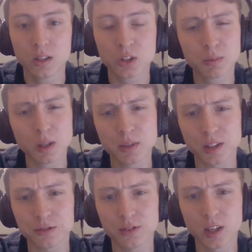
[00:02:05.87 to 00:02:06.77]
sometimes like
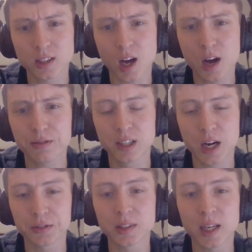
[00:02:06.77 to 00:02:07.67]
the first half an hour
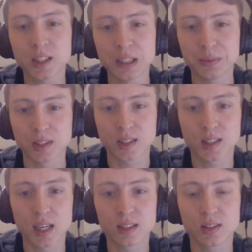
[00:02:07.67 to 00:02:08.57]
of the day seems to
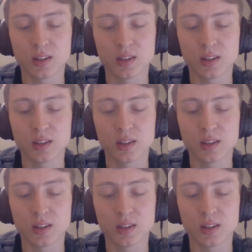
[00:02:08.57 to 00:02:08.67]
set